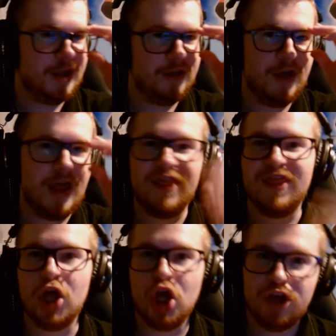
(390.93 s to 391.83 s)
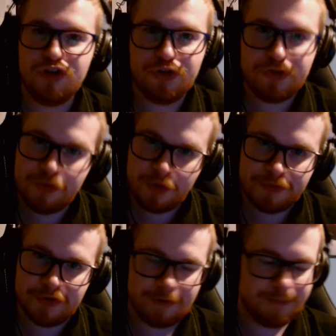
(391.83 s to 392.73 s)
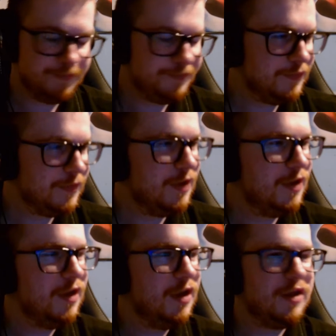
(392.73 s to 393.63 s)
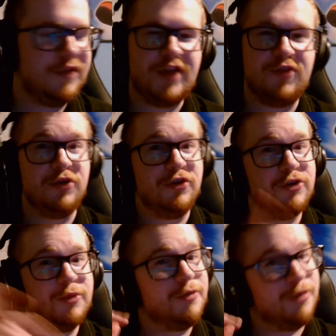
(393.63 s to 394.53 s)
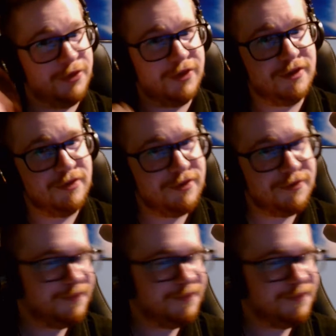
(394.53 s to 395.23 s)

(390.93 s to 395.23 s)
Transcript: in the description, because that's where YouTubers put things.